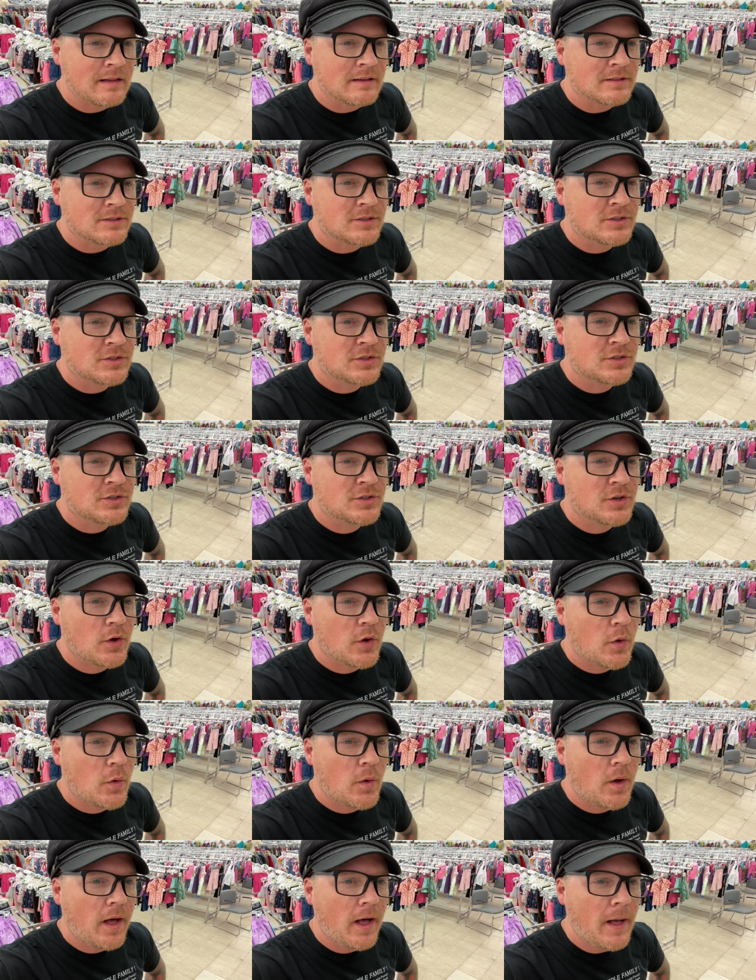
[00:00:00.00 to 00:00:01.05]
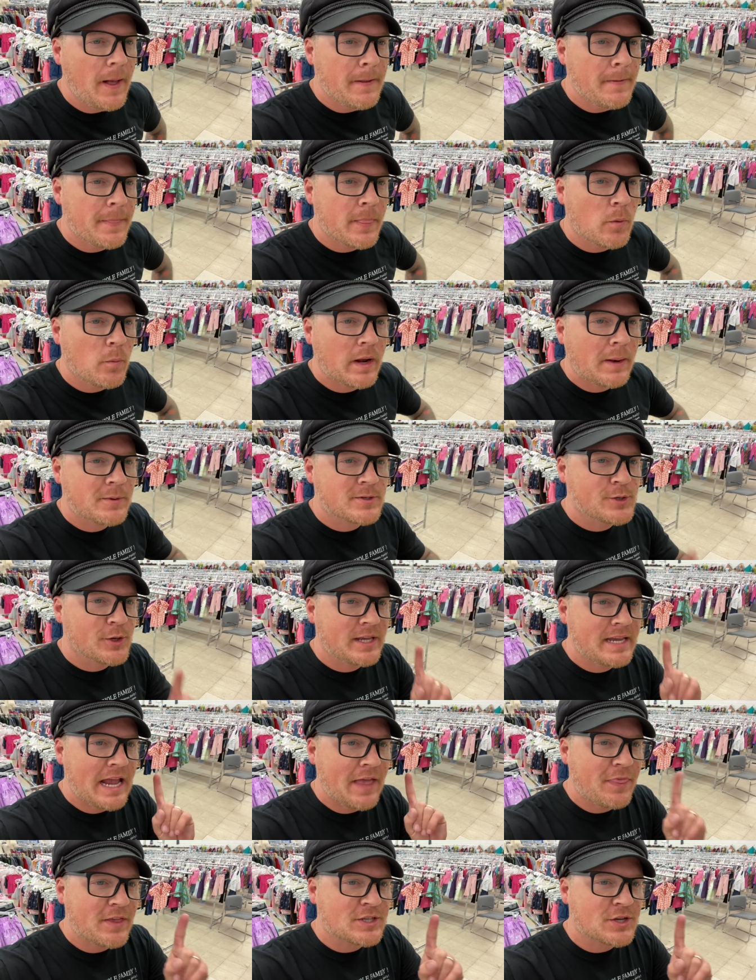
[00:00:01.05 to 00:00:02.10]
So when I was
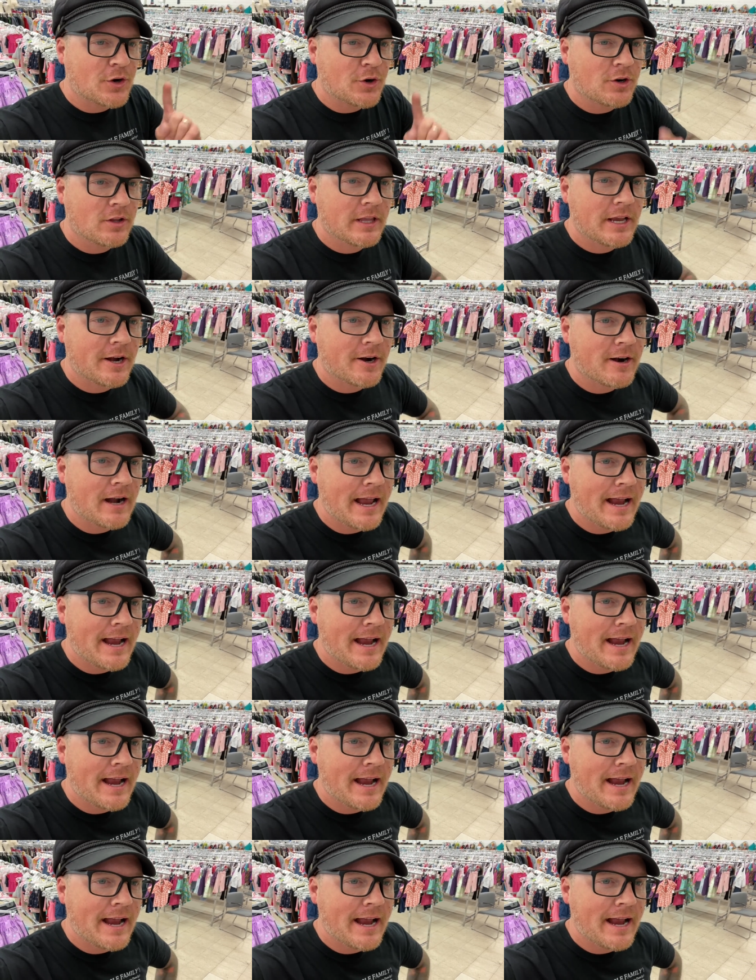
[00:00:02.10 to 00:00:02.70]
looking at this earlier,